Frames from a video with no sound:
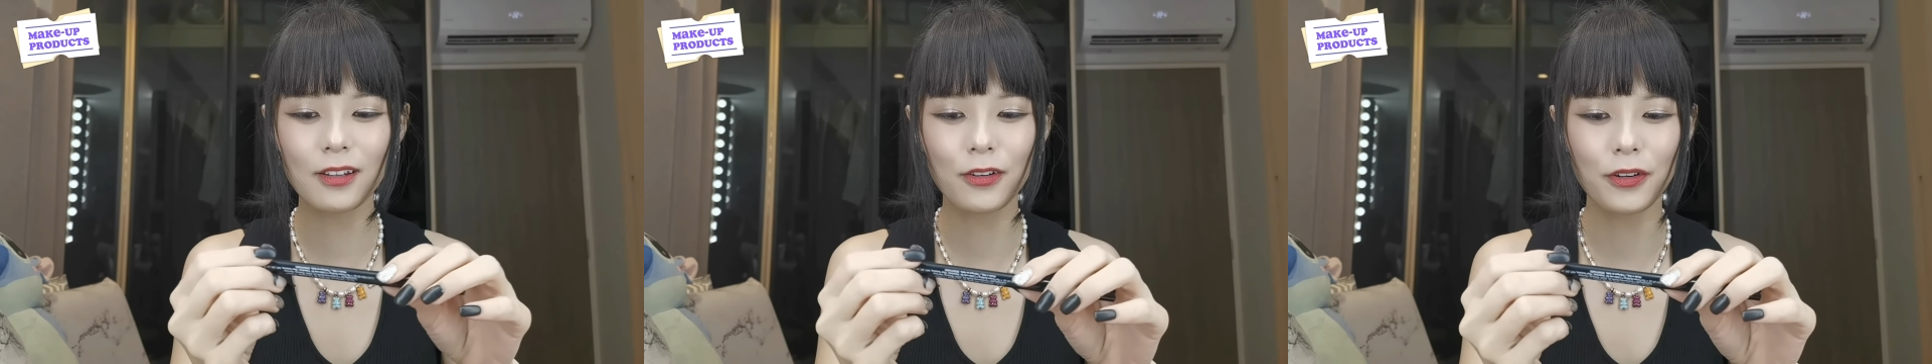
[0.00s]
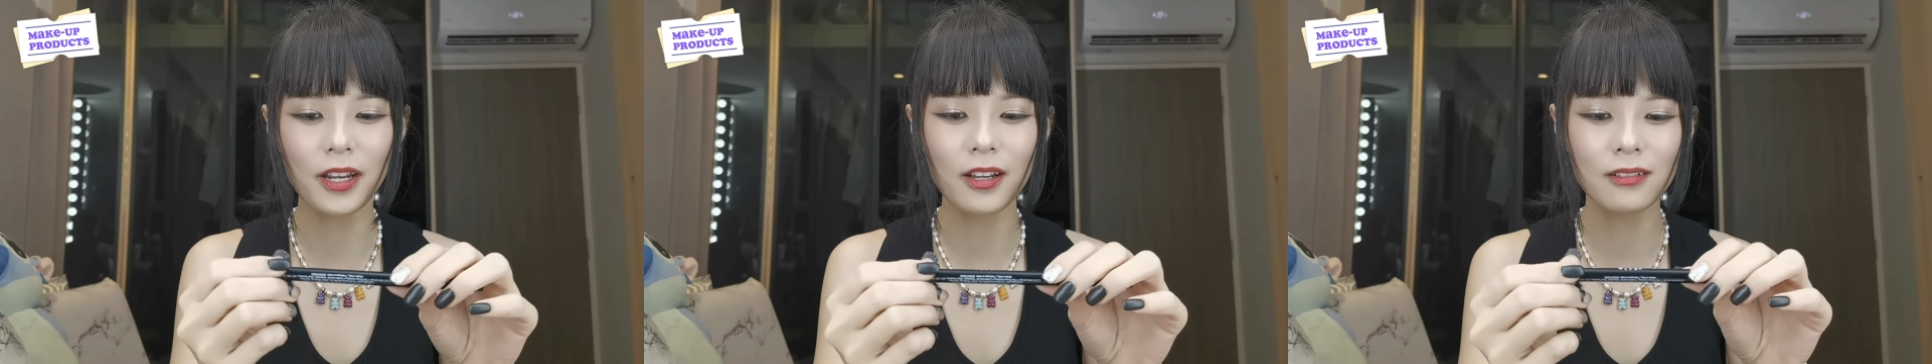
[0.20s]

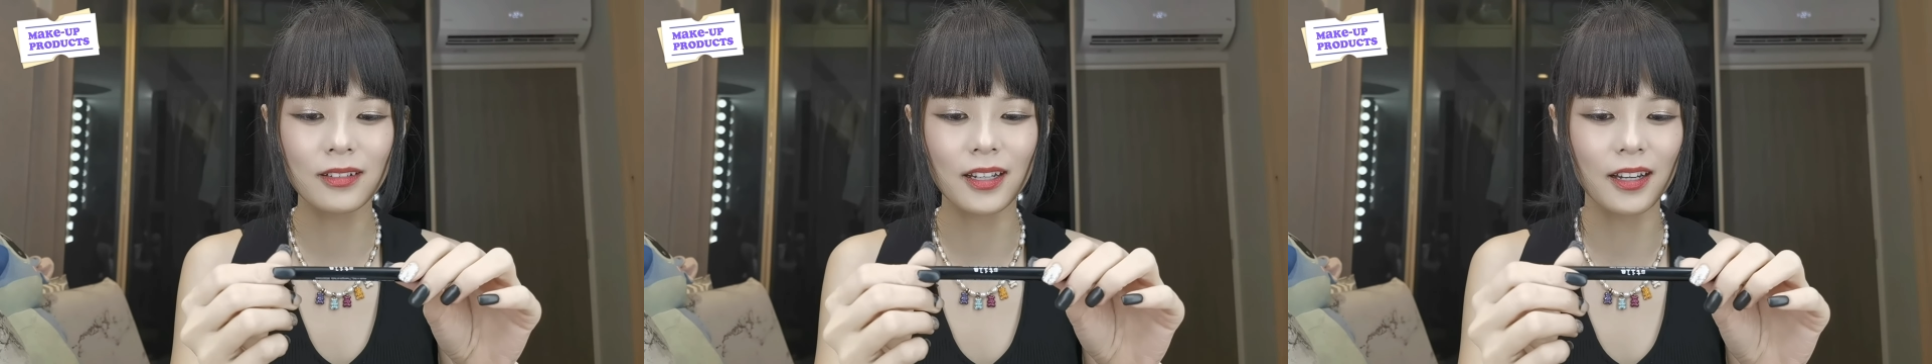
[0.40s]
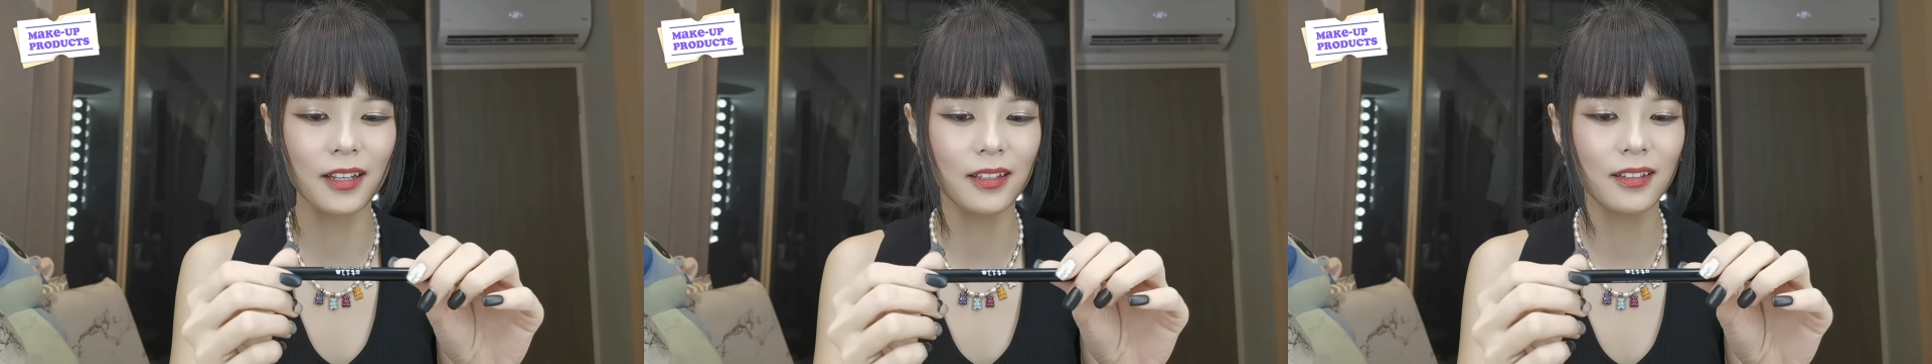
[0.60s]
crayon
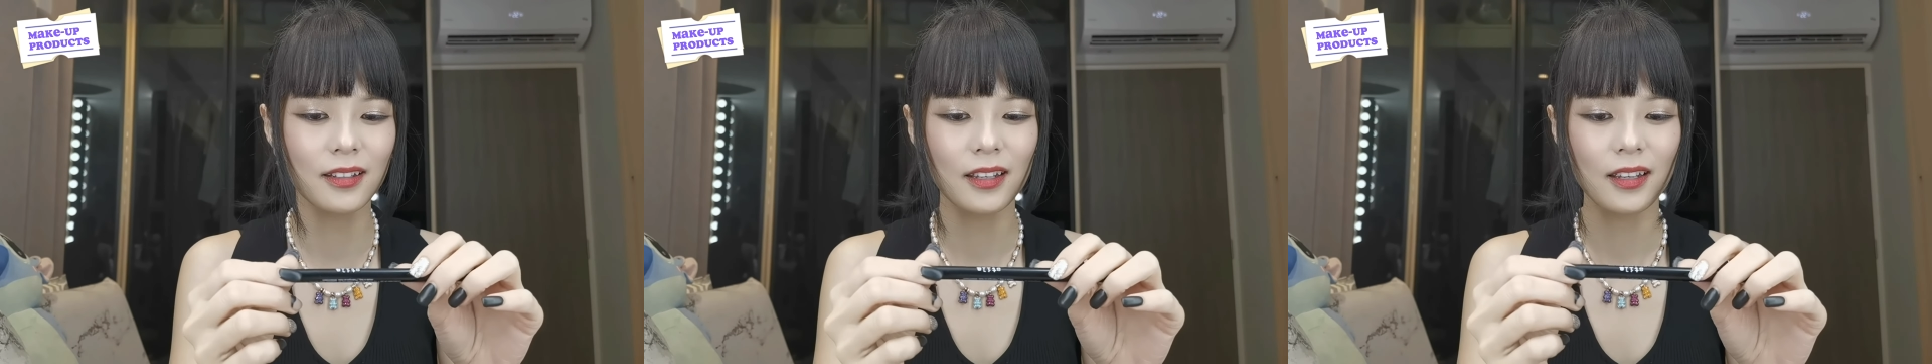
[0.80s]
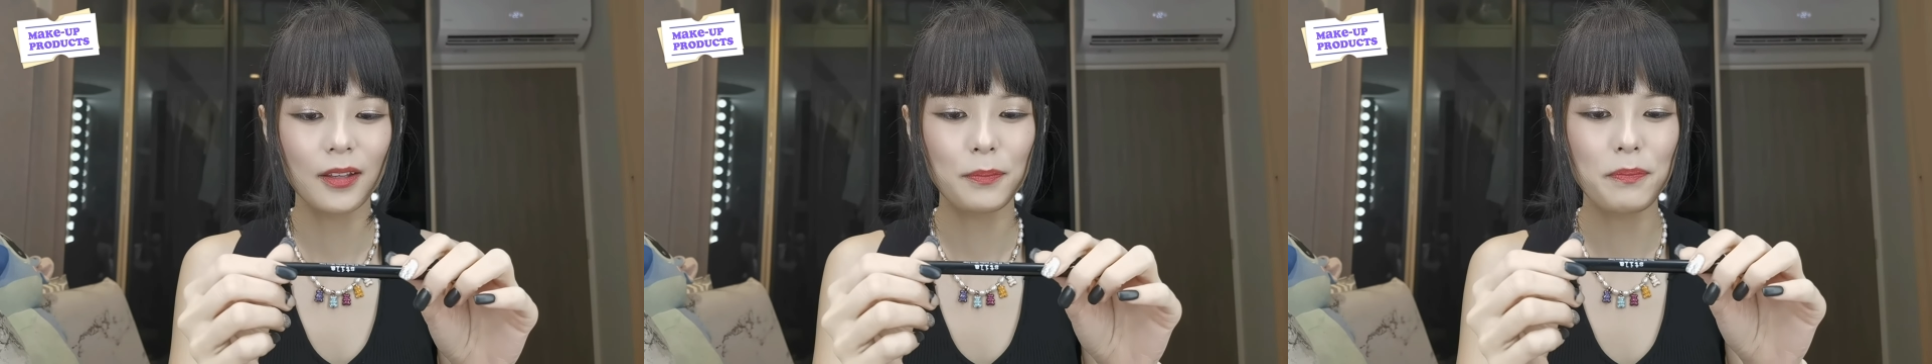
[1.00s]
kind.
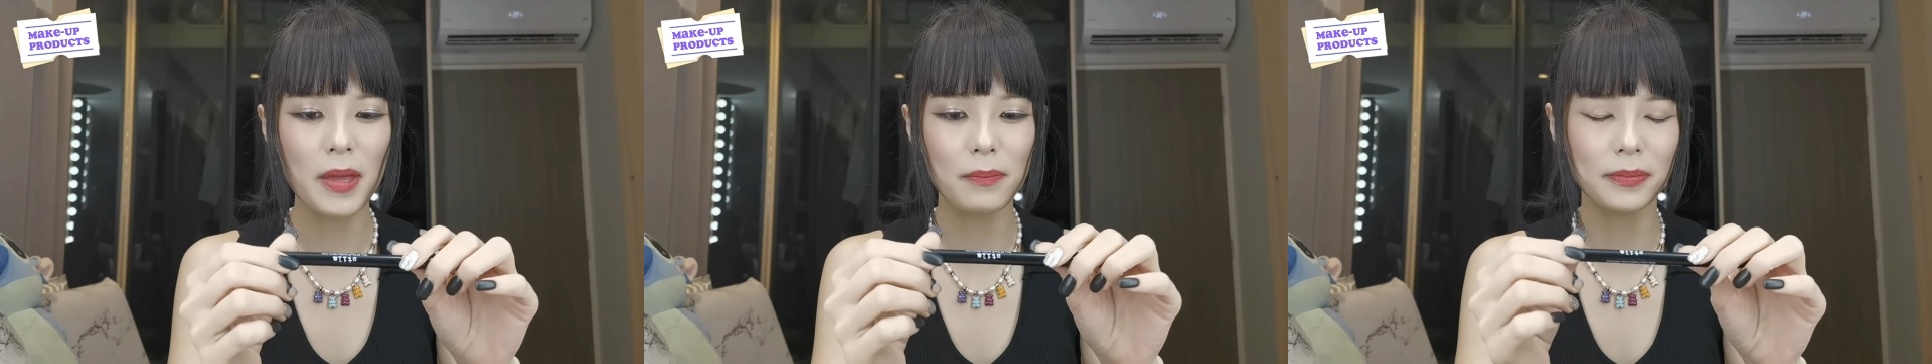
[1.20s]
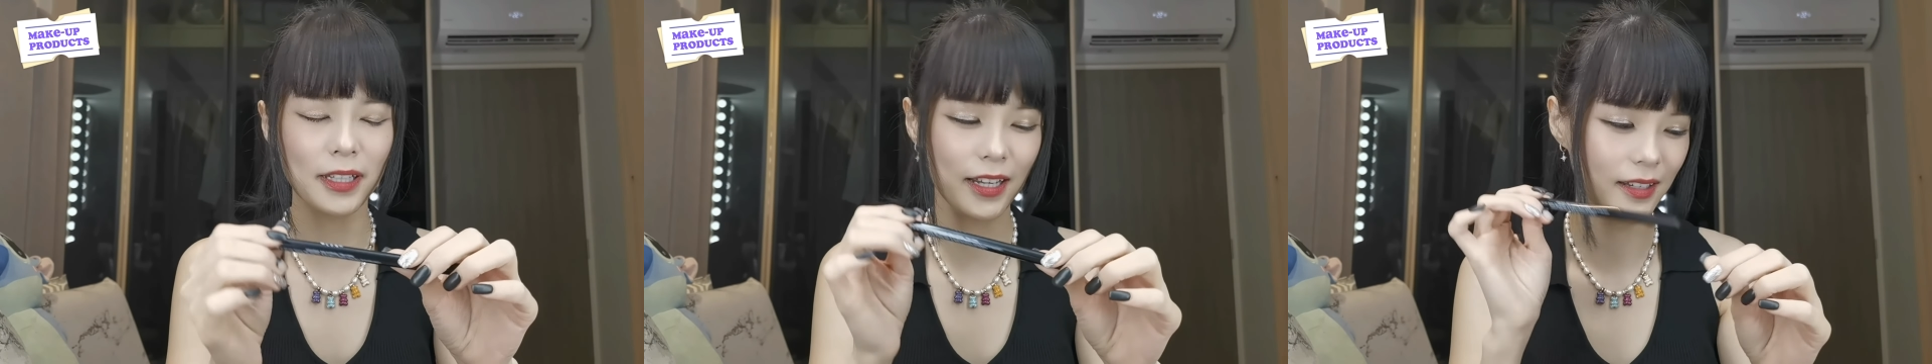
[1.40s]
Matte black.